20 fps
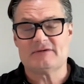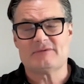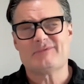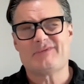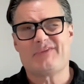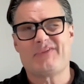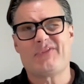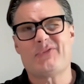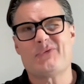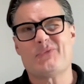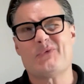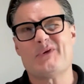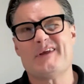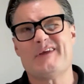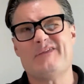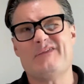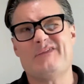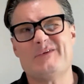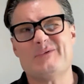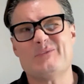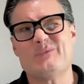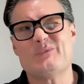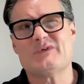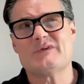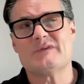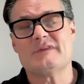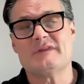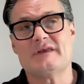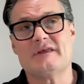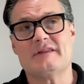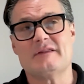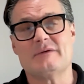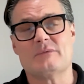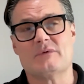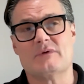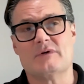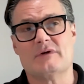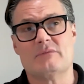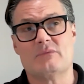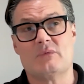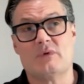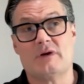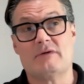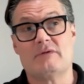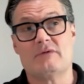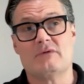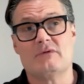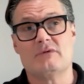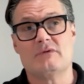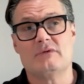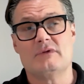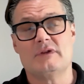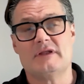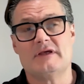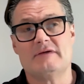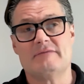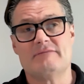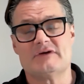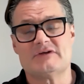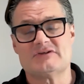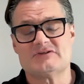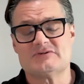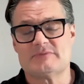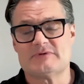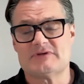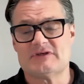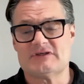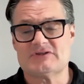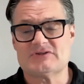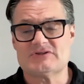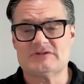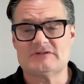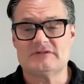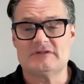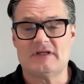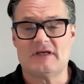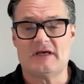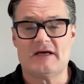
were three films in there that were all virtual production